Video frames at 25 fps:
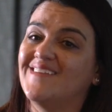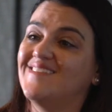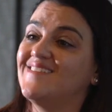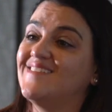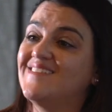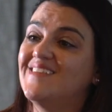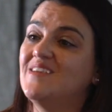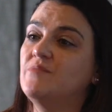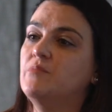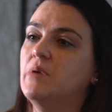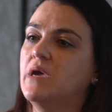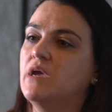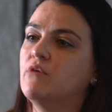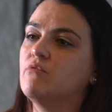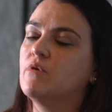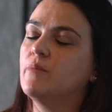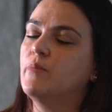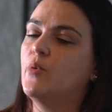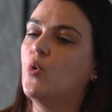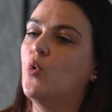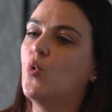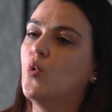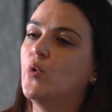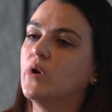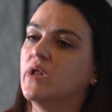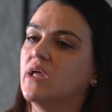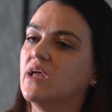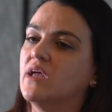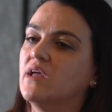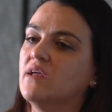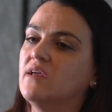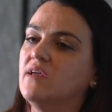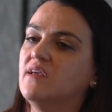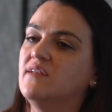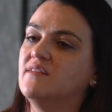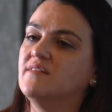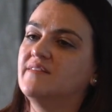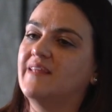STP
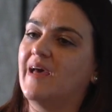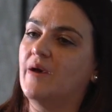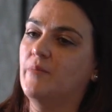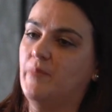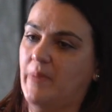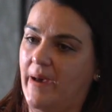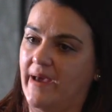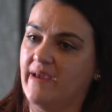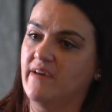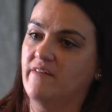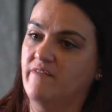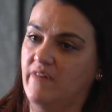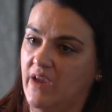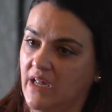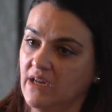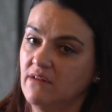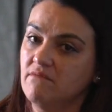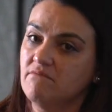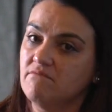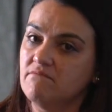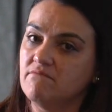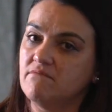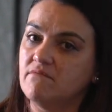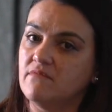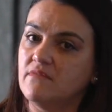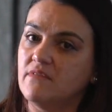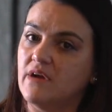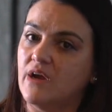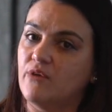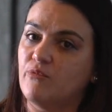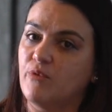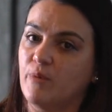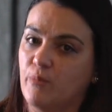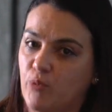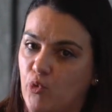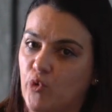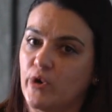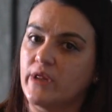reporting is that pay event and
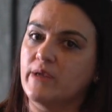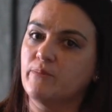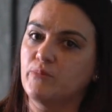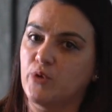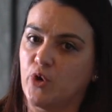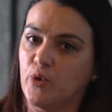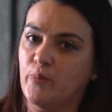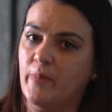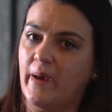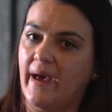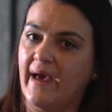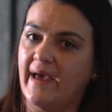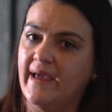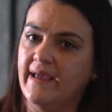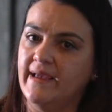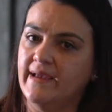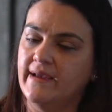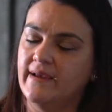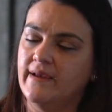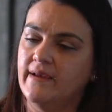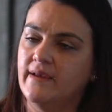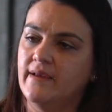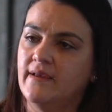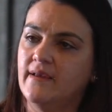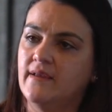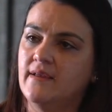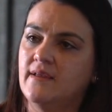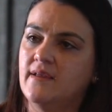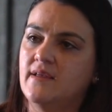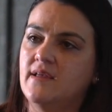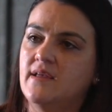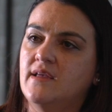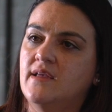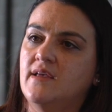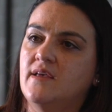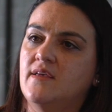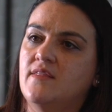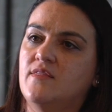reporting per pay.
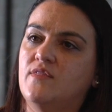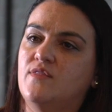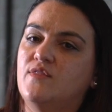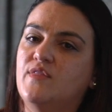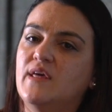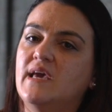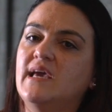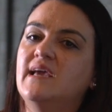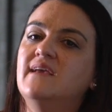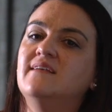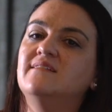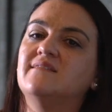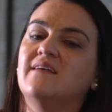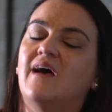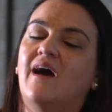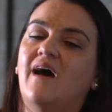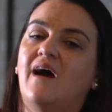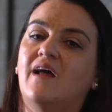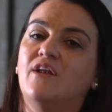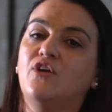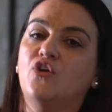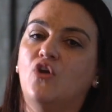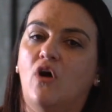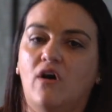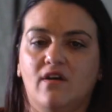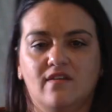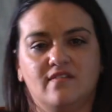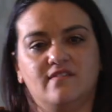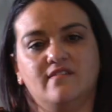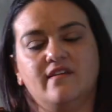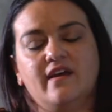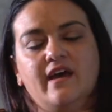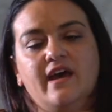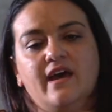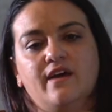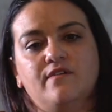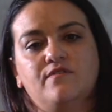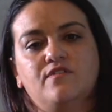These are nice to
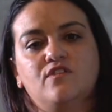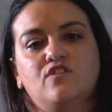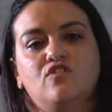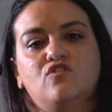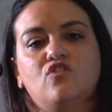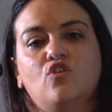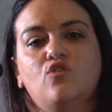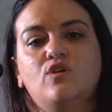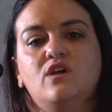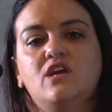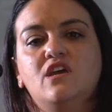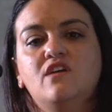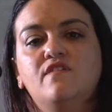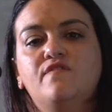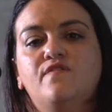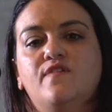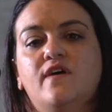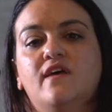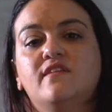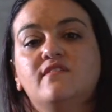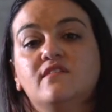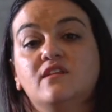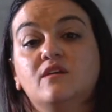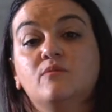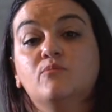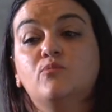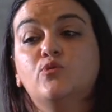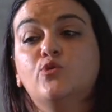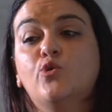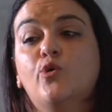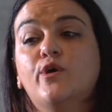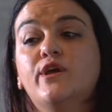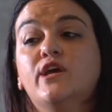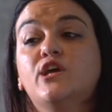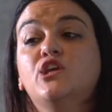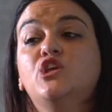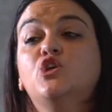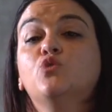have. So if as an
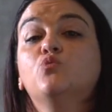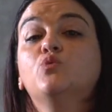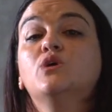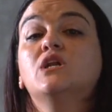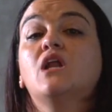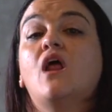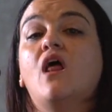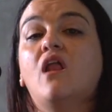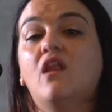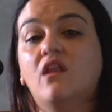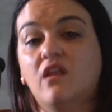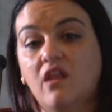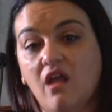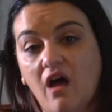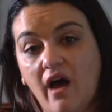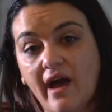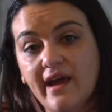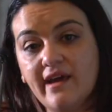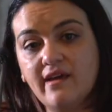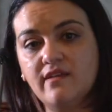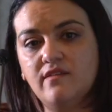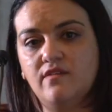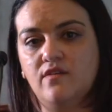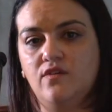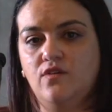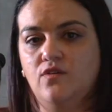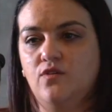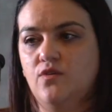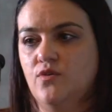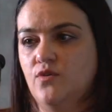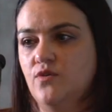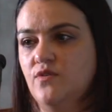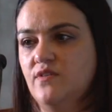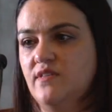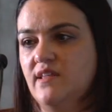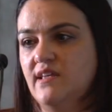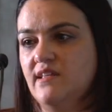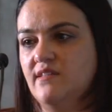employer you would like to
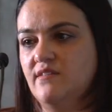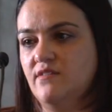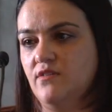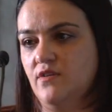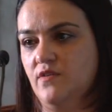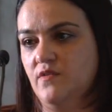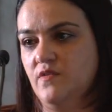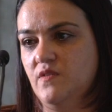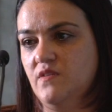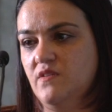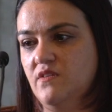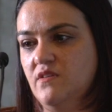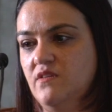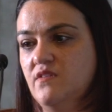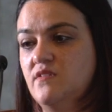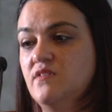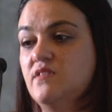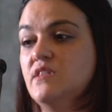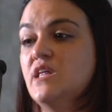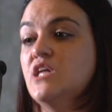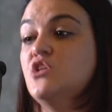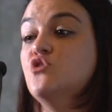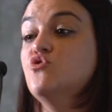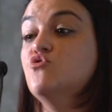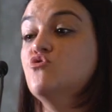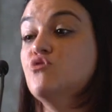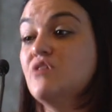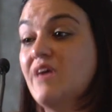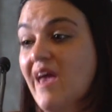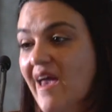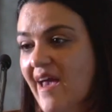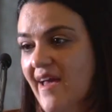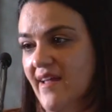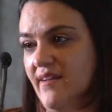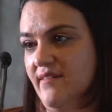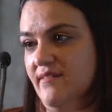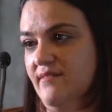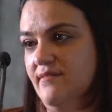use these services, then you
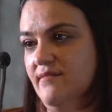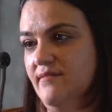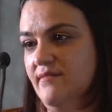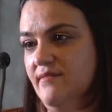can.